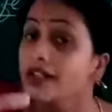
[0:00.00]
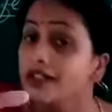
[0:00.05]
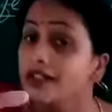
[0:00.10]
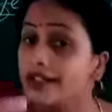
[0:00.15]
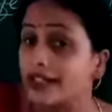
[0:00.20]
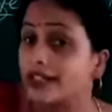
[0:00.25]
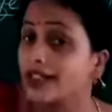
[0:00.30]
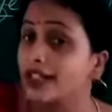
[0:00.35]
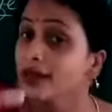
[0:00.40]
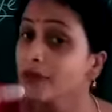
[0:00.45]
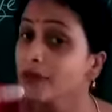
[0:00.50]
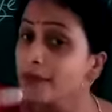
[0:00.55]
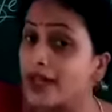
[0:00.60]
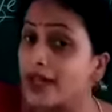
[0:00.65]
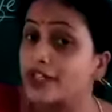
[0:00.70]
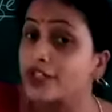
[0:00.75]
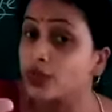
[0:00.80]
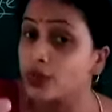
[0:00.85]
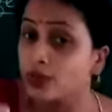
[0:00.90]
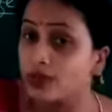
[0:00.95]
Deccan
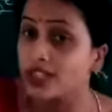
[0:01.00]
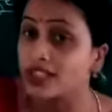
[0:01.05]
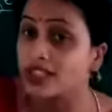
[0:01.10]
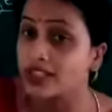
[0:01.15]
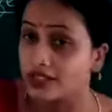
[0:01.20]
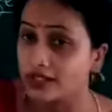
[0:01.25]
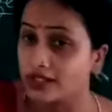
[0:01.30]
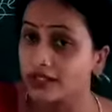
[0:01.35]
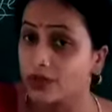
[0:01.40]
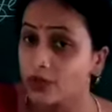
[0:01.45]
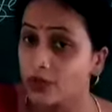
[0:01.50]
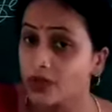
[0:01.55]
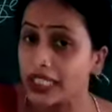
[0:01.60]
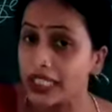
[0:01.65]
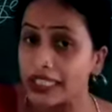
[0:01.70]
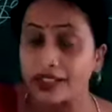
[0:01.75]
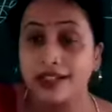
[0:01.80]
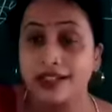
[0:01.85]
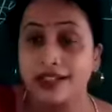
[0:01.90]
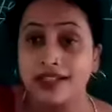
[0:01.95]
Plateau region.
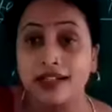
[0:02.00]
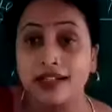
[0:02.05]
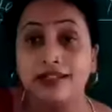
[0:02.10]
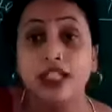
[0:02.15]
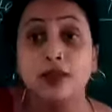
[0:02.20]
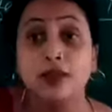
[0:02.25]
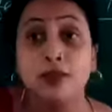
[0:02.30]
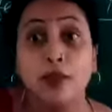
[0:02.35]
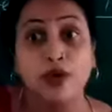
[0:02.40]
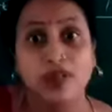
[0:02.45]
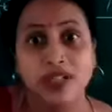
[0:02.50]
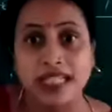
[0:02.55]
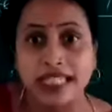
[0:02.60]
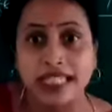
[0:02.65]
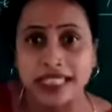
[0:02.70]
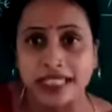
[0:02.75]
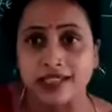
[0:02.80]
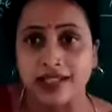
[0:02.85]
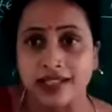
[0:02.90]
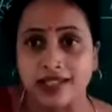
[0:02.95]
Okay, these are the important
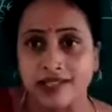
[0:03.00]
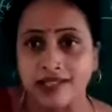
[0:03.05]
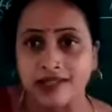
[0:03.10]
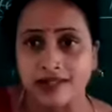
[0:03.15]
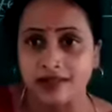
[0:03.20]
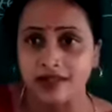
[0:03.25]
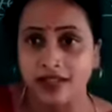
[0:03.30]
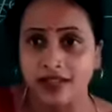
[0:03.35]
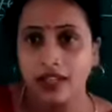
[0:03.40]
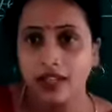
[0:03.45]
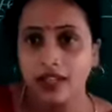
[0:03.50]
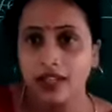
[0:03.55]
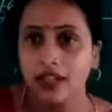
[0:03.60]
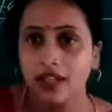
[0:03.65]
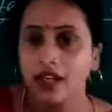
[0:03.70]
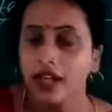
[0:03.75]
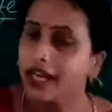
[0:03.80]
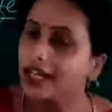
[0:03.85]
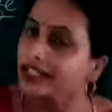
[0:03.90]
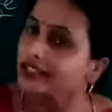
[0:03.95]
cities.
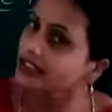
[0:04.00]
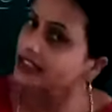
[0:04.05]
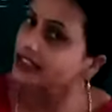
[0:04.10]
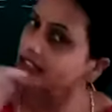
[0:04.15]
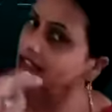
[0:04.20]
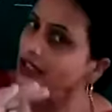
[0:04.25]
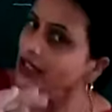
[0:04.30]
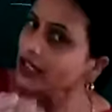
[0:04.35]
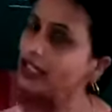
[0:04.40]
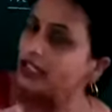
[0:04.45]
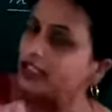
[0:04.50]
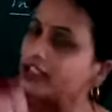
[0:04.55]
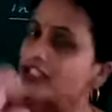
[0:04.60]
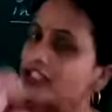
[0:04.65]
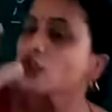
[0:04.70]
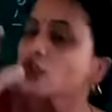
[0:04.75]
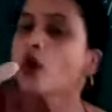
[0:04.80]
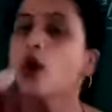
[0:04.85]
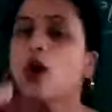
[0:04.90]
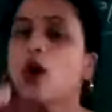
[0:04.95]
I think
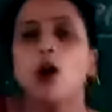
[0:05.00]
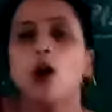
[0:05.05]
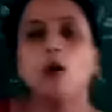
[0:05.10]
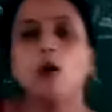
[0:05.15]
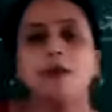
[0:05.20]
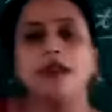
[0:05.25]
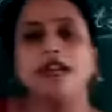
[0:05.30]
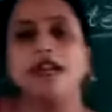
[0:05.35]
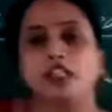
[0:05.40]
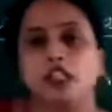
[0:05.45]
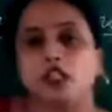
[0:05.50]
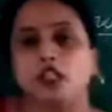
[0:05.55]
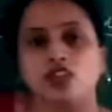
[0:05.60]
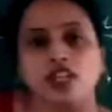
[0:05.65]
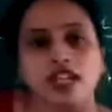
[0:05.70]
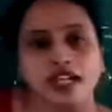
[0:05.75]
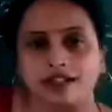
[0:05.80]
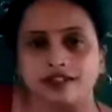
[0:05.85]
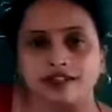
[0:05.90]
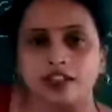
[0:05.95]
these all plateaus
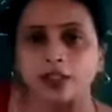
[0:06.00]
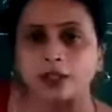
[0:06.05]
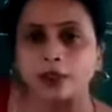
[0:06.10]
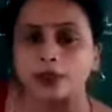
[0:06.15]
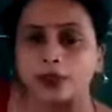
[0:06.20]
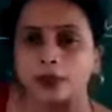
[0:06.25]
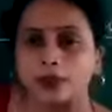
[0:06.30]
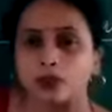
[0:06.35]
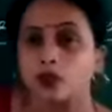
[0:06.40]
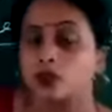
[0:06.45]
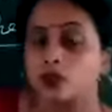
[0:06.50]
are clear to you.